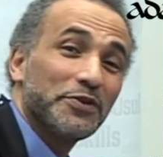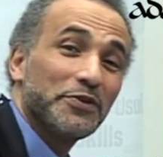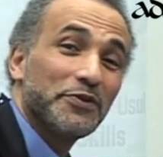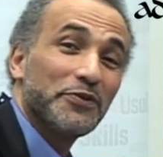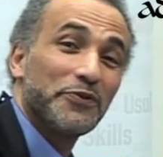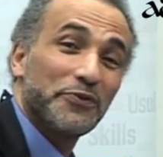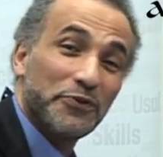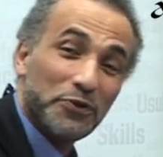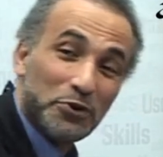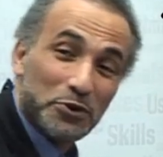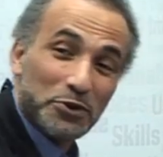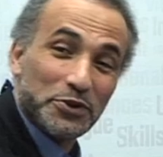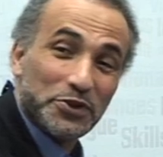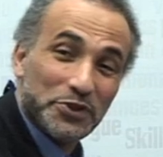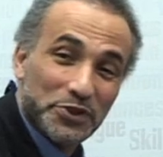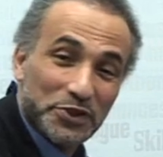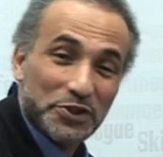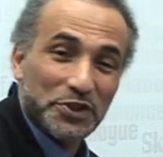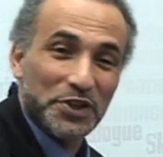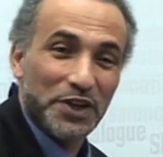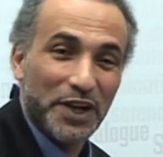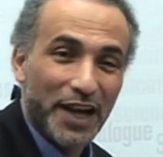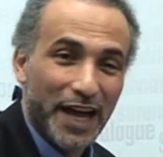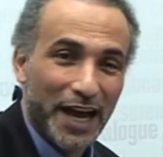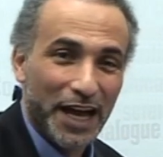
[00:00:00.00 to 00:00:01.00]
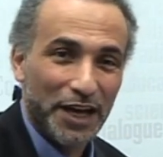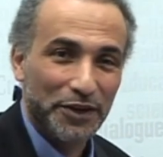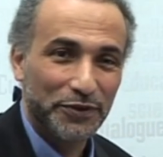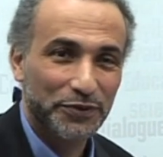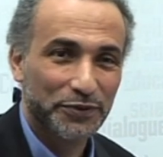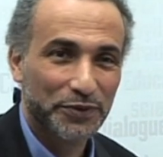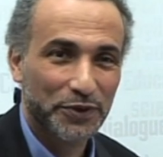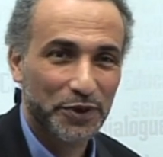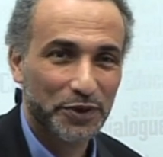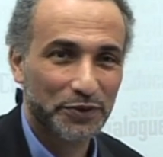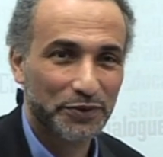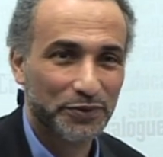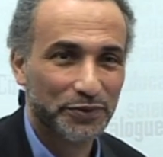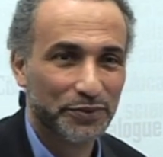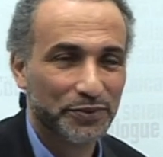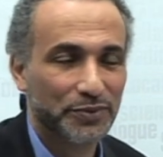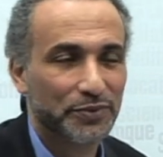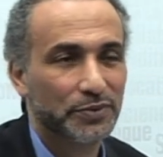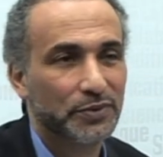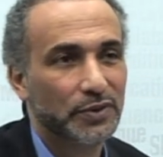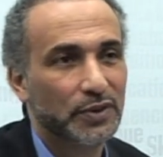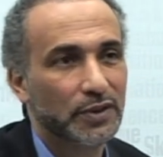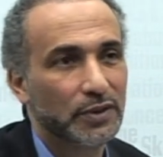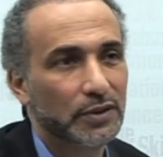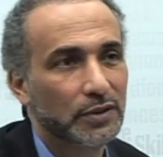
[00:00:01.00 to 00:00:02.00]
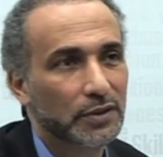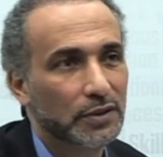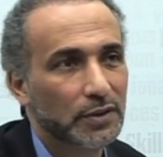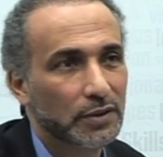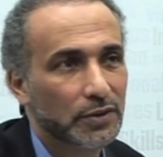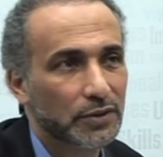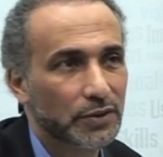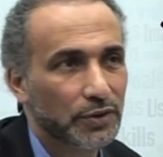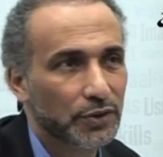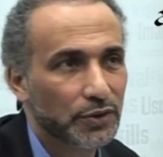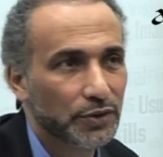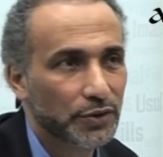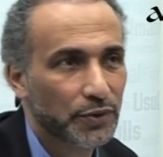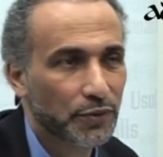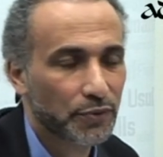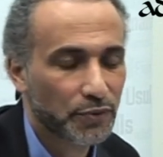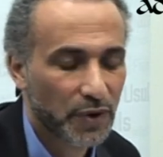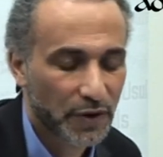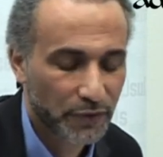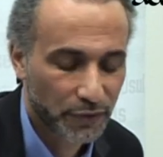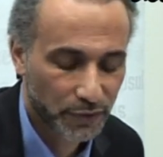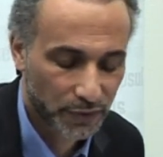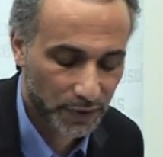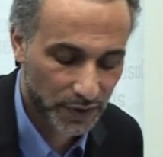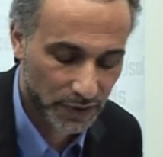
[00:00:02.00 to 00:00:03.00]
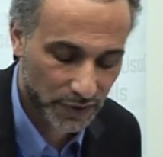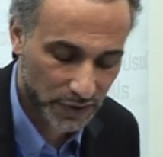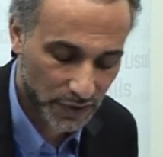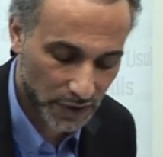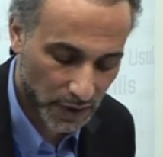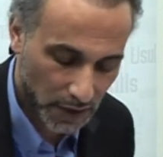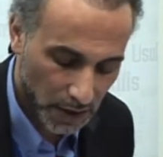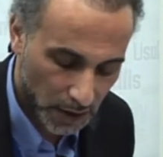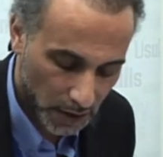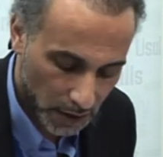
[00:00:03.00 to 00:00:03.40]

first life of the, the, the, the reference.